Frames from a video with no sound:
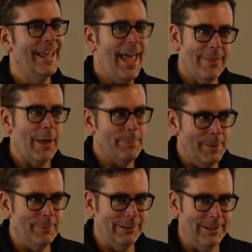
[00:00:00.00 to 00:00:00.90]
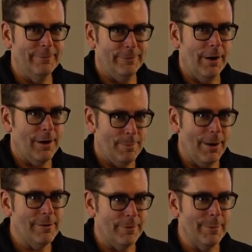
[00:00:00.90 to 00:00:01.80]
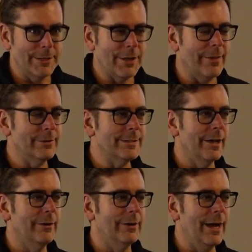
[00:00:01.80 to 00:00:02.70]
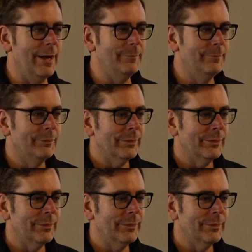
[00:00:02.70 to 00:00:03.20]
And like people live far apart from each other. So um,